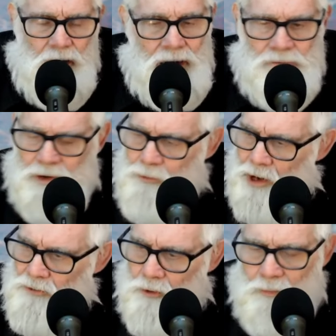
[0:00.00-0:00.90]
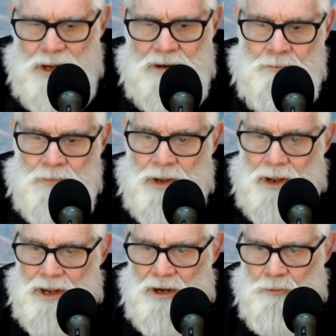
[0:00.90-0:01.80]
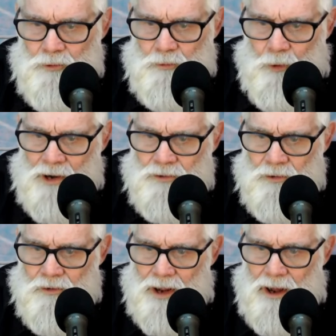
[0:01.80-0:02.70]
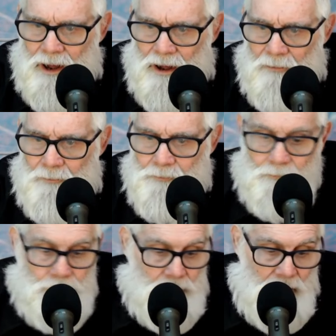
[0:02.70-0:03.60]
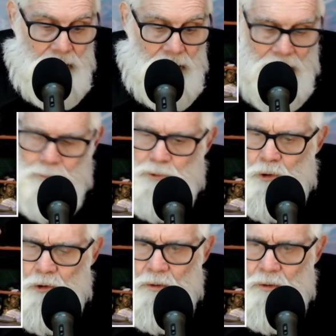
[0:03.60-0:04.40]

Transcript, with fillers: after he wrestled me, he wrestled uh, uh, Abdul the